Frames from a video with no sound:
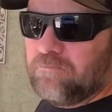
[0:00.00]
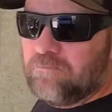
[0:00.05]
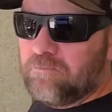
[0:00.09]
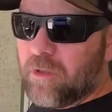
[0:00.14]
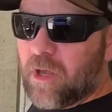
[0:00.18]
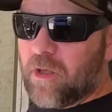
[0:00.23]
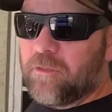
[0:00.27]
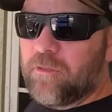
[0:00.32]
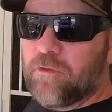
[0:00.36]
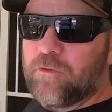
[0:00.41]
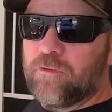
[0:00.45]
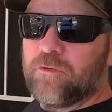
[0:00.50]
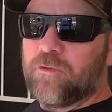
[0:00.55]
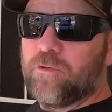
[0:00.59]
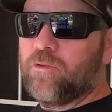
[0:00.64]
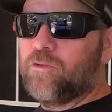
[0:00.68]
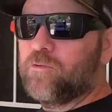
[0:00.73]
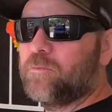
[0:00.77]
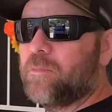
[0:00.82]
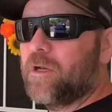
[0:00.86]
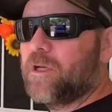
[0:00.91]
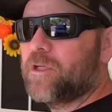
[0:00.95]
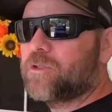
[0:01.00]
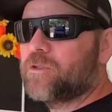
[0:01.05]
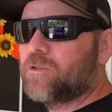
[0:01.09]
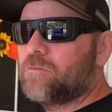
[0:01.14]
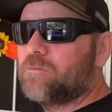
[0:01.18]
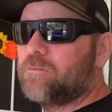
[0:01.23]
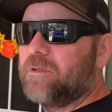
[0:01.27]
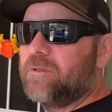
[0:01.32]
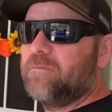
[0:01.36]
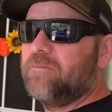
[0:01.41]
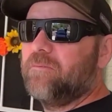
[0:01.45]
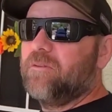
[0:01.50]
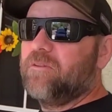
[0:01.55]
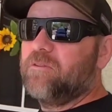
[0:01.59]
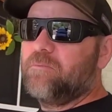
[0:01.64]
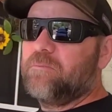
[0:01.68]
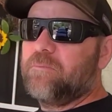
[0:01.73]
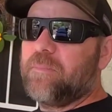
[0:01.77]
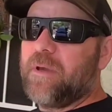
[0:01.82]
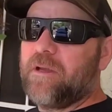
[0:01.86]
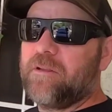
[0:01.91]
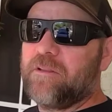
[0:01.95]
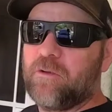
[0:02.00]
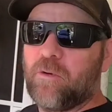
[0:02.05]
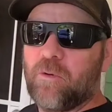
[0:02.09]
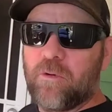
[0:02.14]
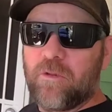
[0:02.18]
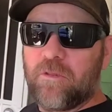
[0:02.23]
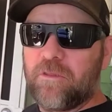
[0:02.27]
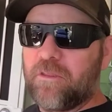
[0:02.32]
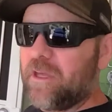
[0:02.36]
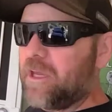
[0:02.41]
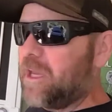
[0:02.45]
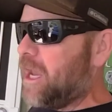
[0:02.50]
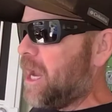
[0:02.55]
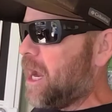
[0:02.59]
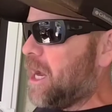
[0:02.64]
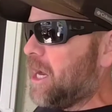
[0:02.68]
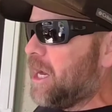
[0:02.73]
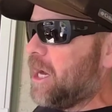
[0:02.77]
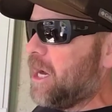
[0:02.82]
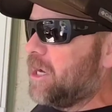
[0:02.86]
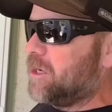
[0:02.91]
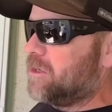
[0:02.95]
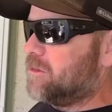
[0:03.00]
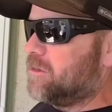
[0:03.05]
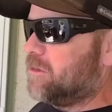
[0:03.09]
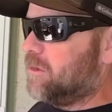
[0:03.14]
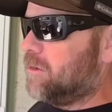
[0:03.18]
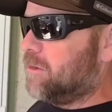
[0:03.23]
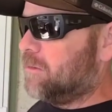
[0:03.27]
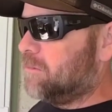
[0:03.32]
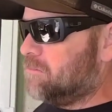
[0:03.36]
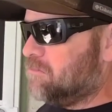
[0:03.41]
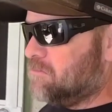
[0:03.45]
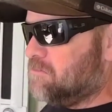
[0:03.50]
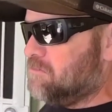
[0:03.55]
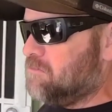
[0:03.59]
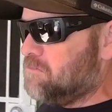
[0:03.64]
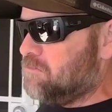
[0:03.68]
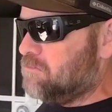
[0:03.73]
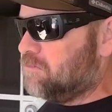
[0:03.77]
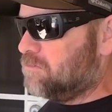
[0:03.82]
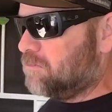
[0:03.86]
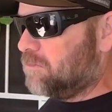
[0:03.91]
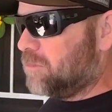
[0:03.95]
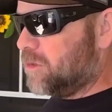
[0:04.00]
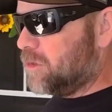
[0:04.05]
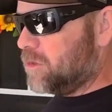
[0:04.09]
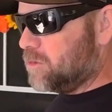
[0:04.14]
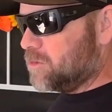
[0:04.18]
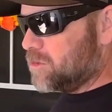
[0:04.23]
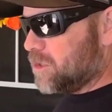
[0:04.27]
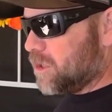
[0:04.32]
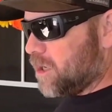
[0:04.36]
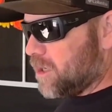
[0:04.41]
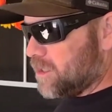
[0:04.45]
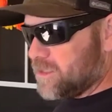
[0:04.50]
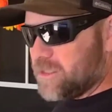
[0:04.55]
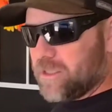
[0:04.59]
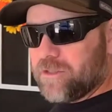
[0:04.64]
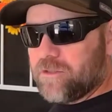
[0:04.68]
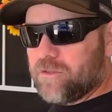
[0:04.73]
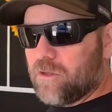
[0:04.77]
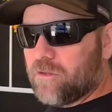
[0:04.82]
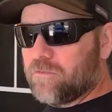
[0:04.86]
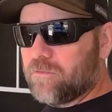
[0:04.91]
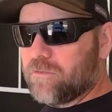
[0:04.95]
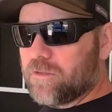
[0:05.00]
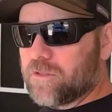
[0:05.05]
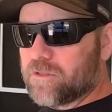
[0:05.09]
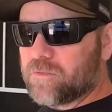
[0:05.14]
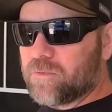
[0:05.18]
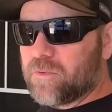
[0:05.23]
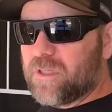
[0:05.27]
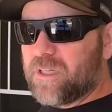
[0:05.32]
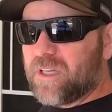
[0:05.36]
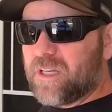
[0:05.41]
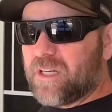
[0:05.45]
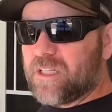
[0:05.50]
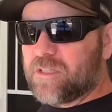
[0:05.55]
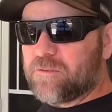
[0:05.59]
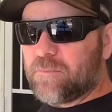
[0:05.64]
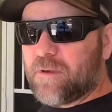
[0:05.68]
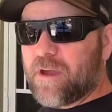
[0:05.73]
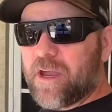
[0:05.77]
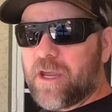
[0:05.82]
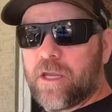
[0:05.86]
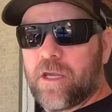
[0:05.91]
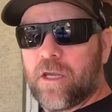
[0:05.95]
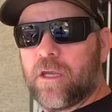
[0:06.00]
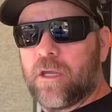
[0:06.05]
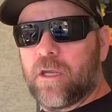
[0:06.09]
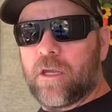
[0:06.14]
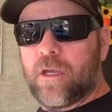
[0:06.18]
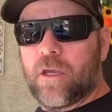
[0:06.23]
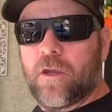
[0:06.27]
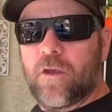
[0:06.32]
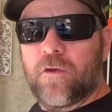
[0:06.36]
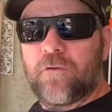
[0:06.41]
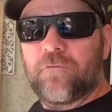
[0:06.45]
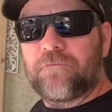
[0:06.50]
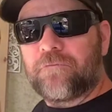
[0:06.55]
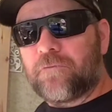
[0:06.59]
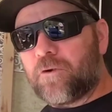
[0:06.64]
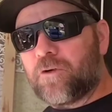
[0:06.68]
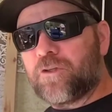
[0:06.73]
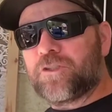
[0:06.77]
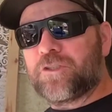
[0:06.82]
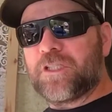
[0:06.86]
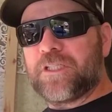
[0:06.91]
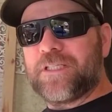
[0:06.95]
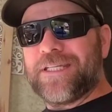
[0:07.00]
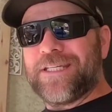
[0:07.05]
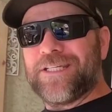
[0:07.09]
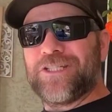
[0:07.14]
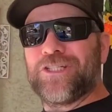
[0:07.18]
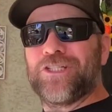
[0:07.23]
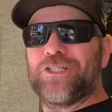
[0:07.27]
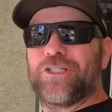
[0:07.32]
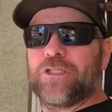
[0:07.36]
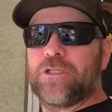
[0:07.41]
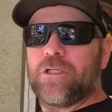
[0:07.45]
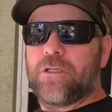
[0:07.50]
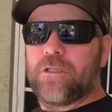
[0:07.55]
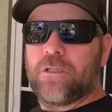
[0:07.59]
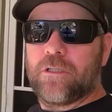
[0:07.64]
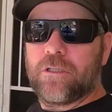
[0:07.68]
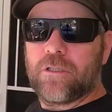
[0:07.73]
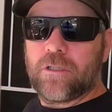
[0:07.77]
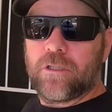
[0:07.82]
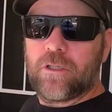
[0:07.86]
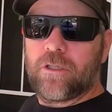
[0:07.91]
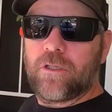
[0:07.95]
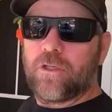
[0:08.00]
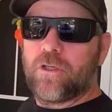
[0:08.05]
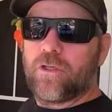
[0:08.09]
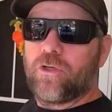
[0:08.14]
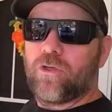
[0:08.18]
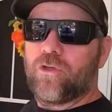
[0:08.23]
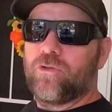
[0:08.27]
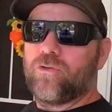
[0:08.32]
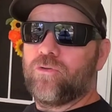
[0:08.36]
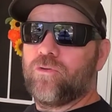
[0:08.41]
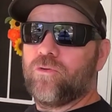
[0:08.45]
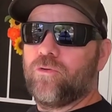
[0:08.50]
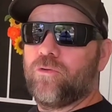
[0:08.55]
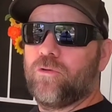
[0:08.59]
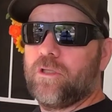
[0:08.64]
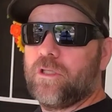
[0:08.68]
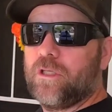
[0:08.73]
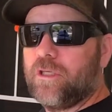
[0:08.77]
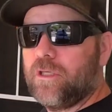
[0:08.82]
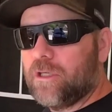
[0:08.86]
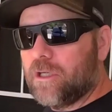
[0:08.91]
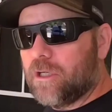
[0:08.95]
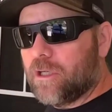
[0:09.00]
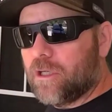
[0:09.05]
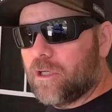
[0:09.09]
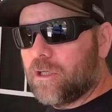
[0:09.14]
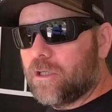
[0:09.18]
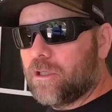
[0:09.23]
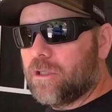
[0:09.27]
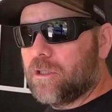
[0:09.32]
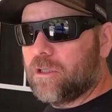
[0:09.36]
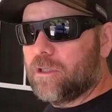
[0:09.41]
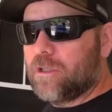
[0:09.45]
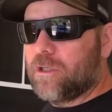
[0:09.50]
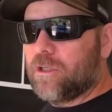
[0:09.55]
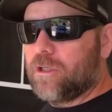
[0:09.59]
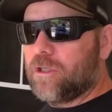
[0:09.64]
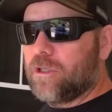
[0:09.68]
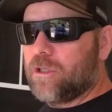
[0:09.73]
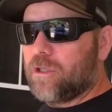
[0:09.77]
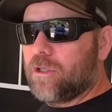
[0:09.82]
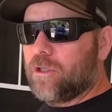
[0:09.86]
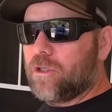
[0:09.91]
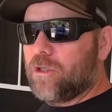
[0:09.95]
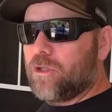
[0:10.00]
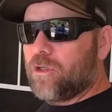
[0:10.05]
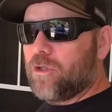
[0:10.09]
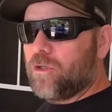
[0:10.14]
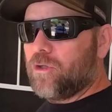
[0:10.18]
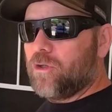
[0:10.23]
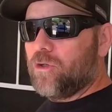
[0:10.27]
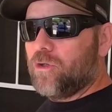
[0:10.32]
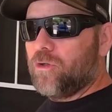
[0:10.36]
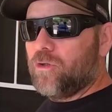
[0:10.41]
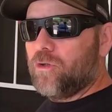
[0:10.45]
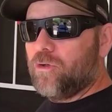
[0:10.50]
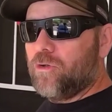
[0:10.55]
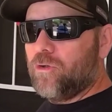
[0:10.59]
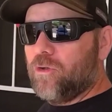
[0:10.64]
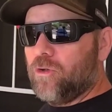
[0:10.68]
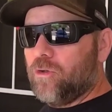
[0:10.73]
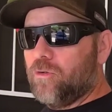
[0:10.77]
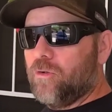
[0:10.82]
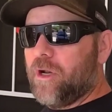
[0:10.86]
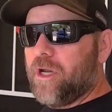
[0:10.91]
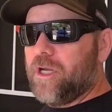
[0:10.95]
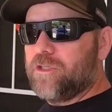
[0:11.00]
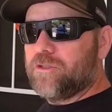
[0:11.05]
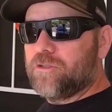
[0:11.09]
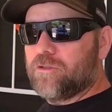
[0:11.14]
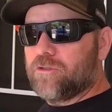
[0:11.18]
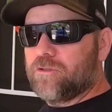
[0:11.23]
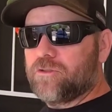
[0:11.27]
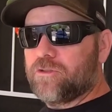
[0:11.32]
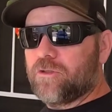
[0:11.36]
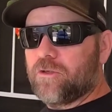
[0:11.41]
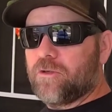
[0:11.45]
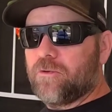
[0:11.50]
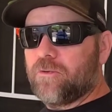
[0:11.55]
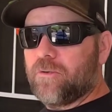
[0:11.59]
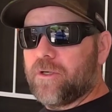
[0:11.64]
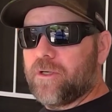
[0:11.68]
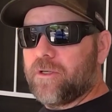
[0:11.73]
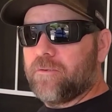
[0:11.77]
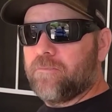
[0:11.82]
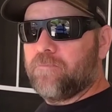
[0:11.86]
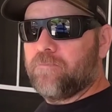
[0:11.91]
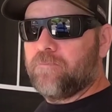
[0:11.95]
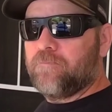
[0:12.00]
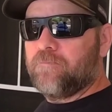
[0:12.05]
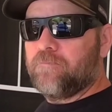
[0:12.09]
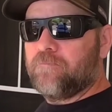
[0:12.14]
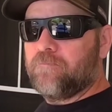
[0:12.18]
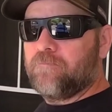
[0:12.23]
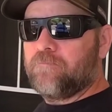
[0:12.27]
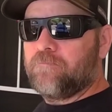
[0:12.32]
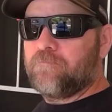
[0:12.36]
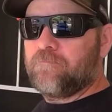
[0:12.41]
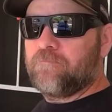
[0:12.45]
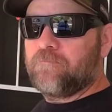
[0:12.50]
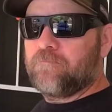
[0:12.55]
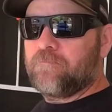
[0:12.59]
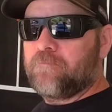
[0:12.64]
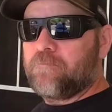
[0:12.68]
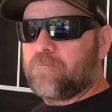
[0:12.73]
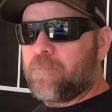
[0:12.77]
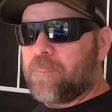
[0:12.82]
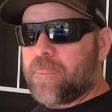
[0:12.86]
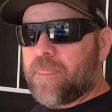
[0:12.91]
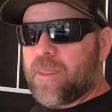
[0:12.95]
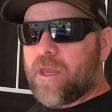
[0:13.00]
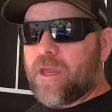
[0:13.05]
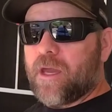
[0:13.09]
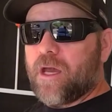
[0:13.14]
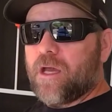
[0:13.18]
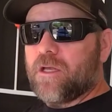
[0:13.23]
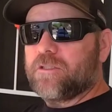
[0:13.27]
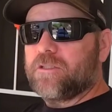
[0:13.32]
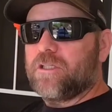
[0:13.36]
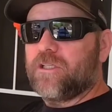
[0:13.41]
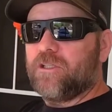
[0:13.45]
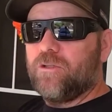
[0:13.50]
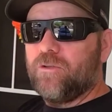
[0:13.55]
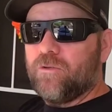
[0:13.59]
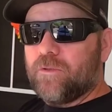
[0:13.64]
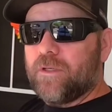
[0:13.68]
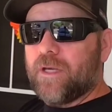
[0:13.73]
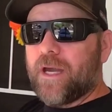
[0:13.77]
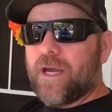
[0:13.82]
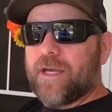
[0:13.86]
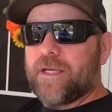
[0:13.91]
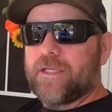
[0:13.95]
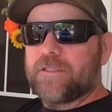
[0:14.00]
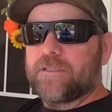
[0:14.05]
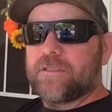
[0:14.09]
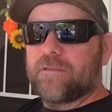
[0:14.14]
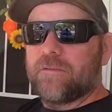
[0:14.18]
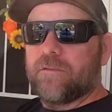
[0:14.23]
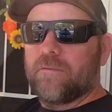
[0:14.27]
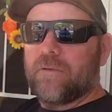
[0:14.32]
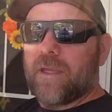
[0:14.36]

Nothing too special, but about the only thing I got to produce content over this weekend. It's my first addition to the new razor, so I'll see you guys.